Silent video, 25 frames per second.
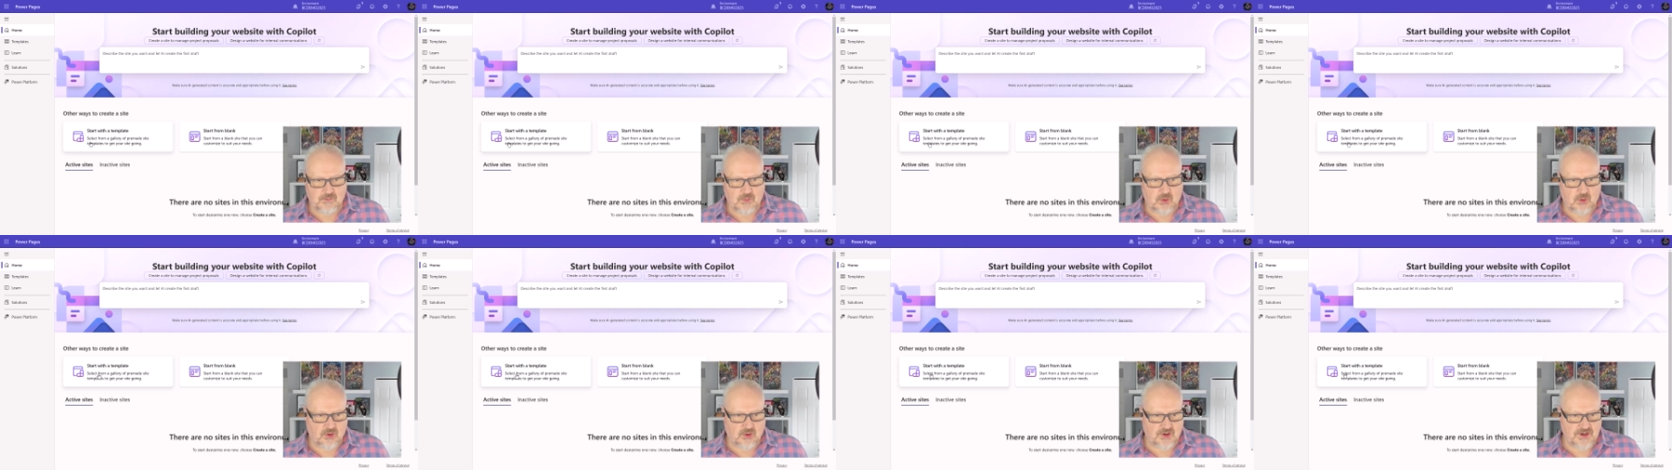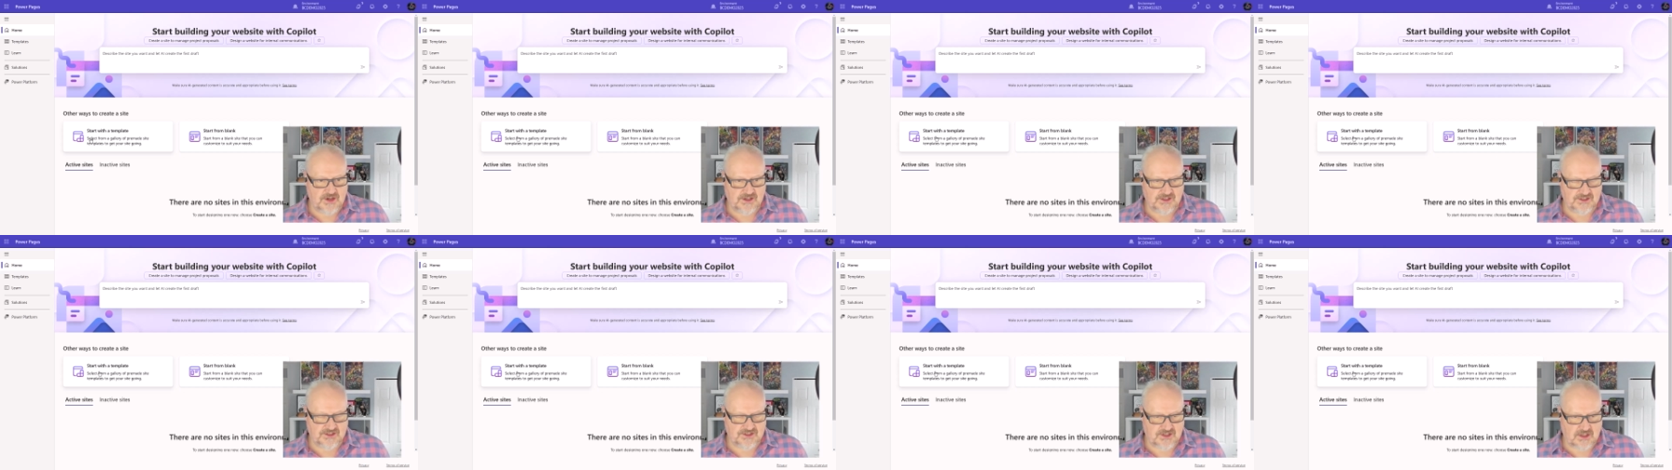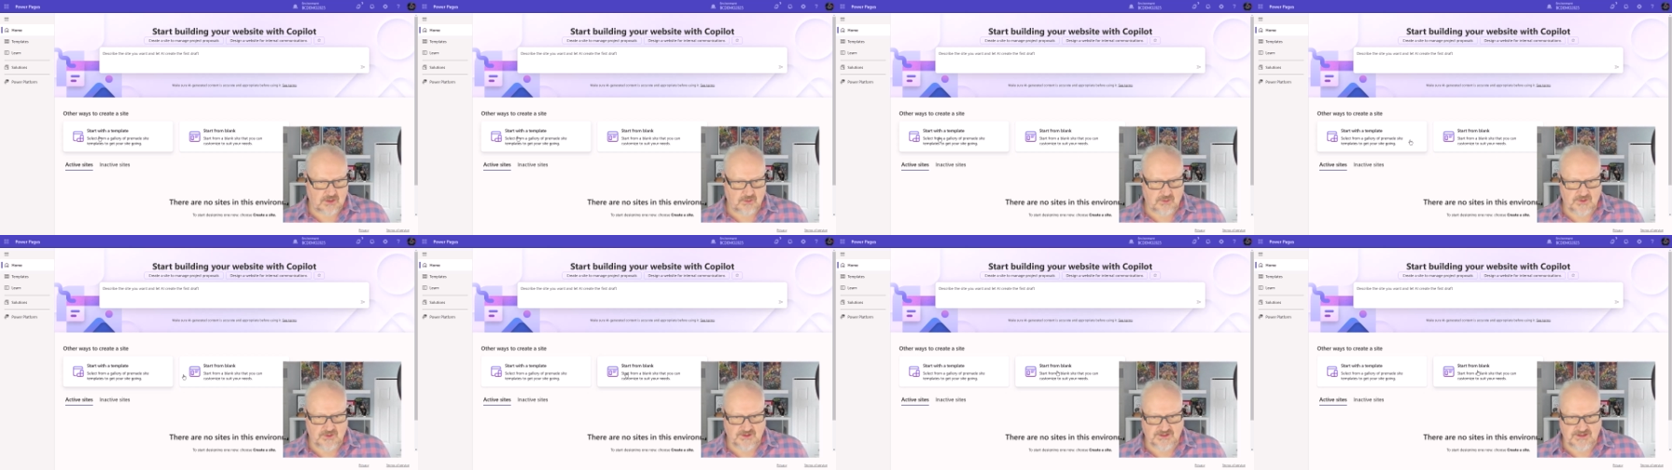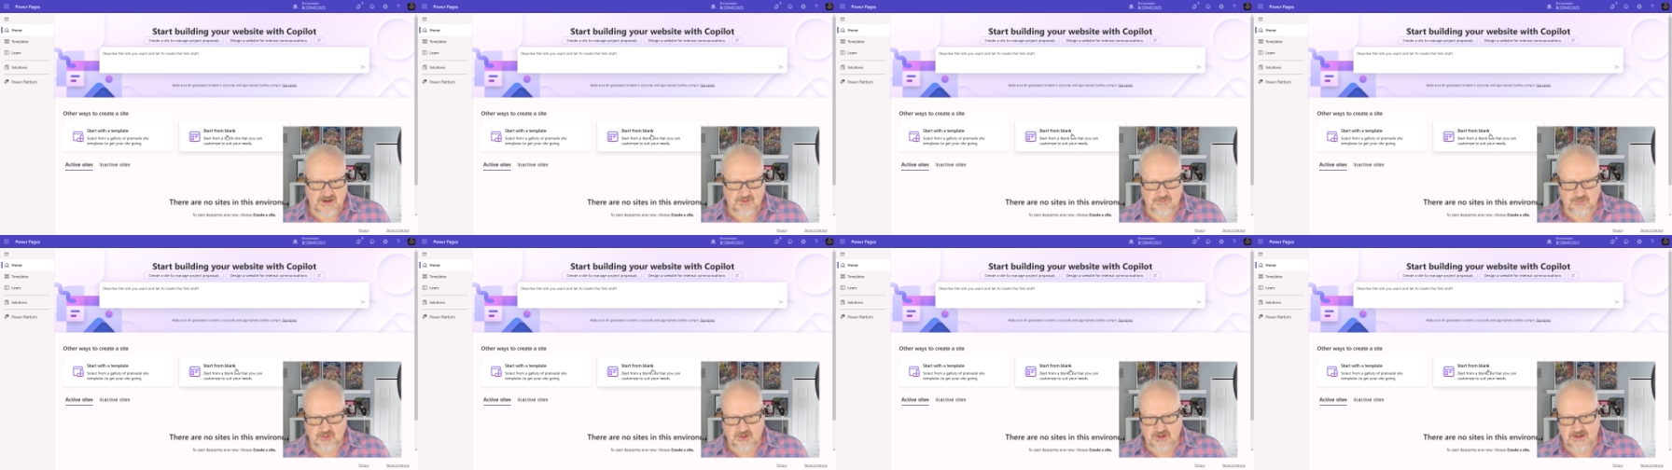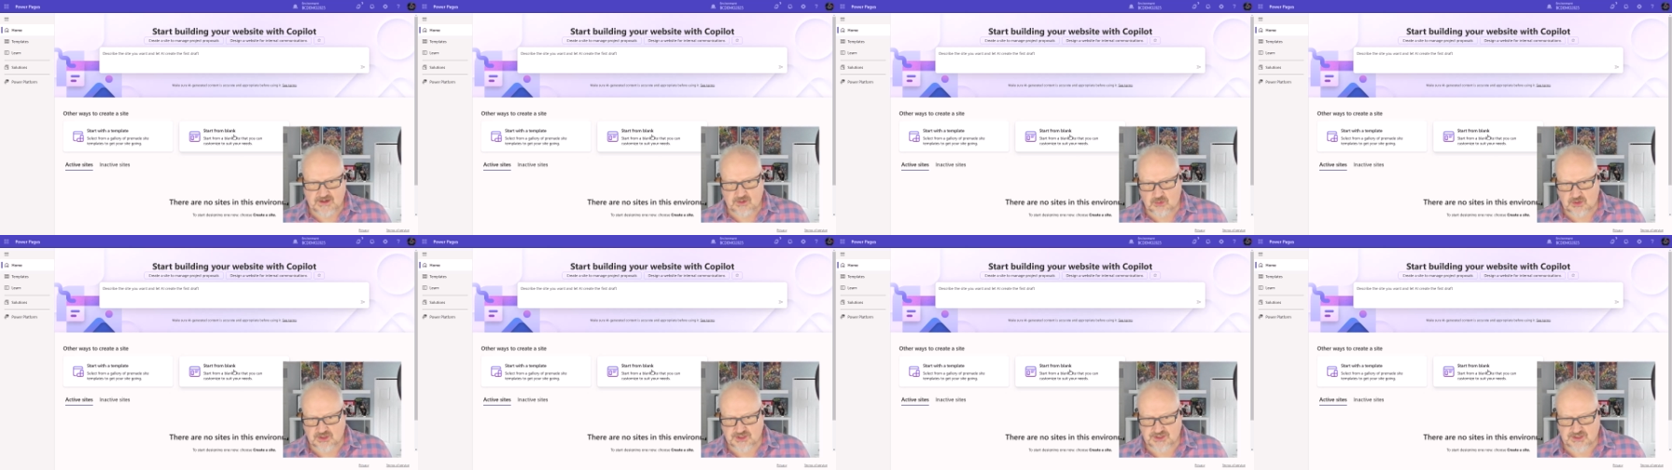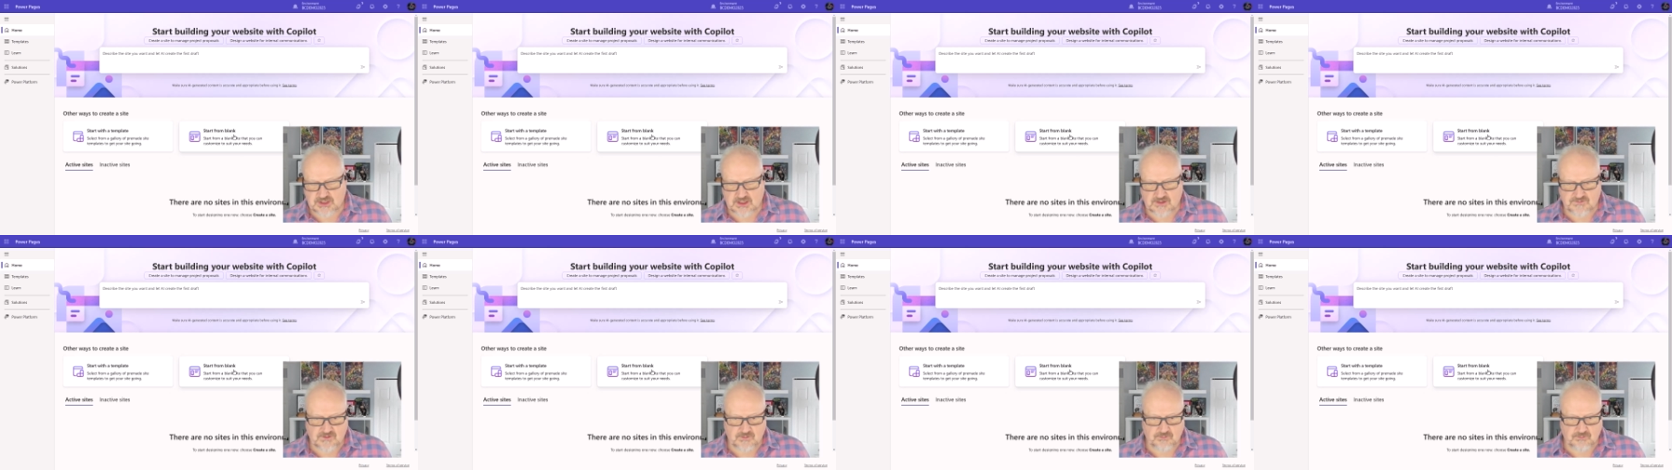or you can start with a template or
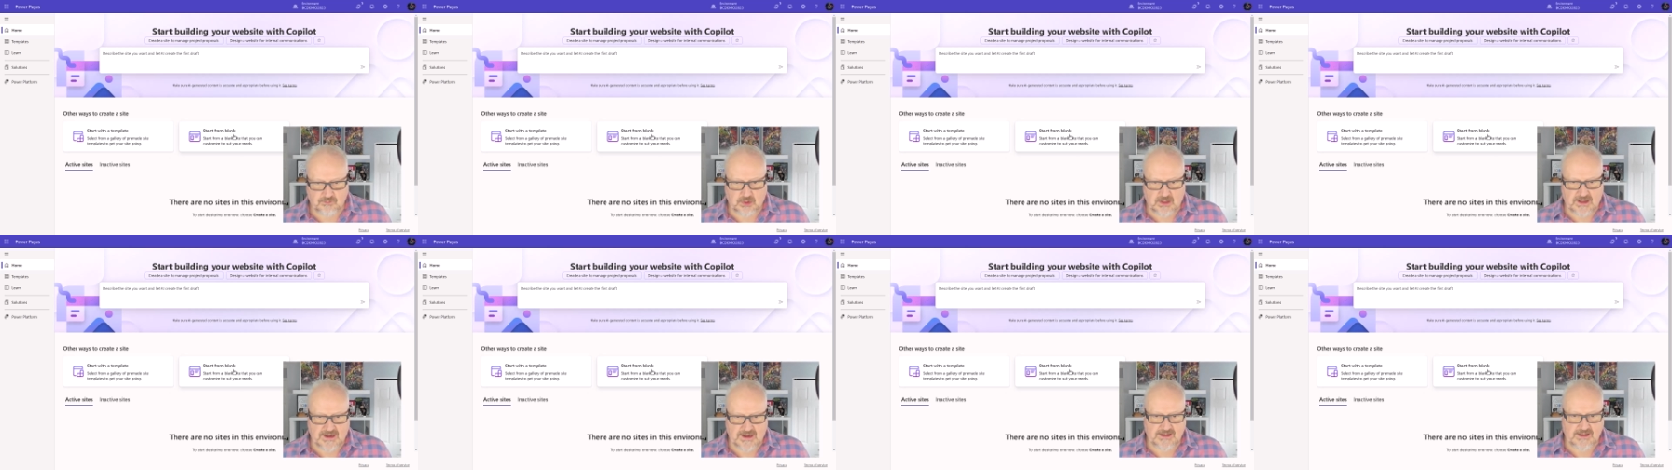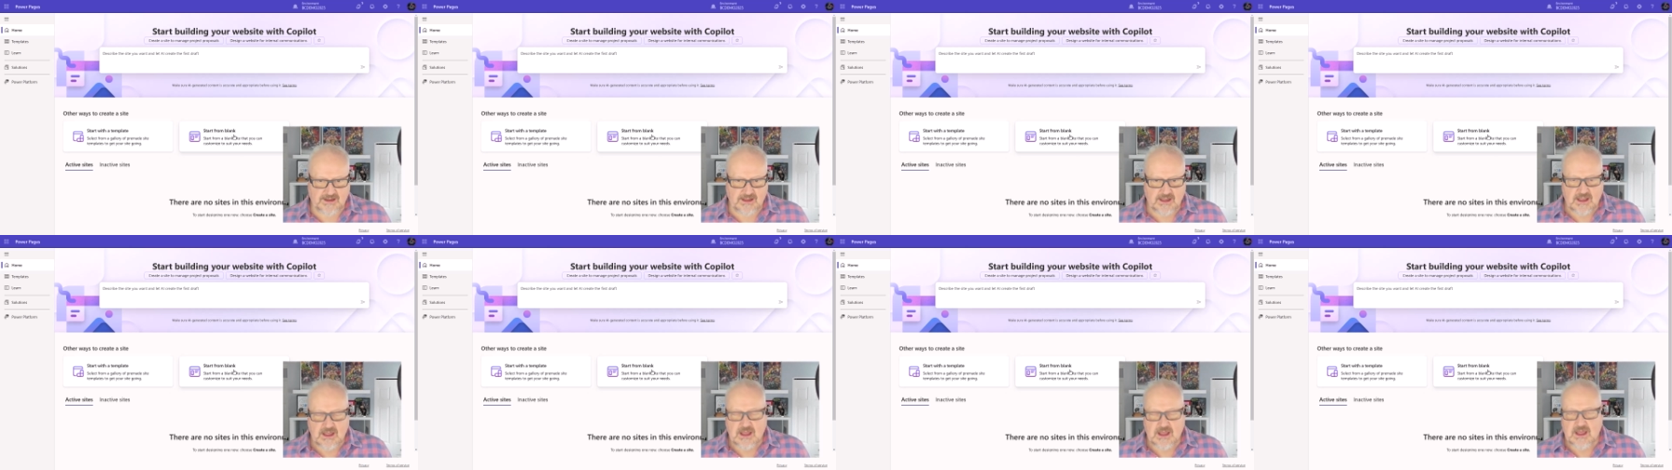start from blank.